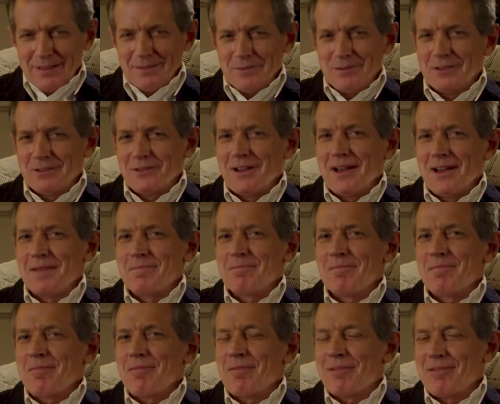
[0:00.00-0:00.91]
which
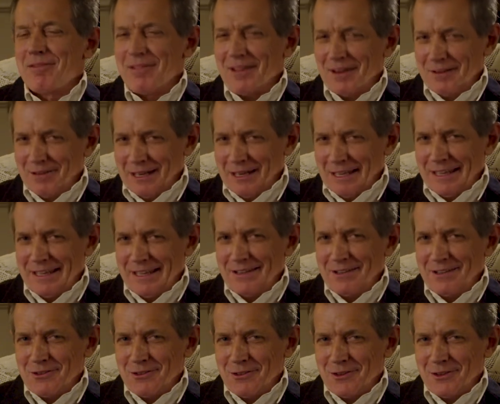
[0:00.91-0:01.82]
I'm thoroughly
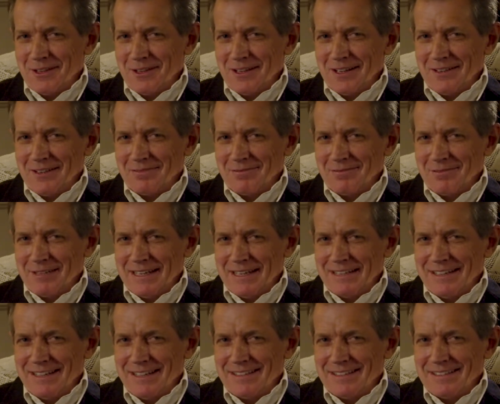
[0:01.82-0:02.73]
enjoying reading.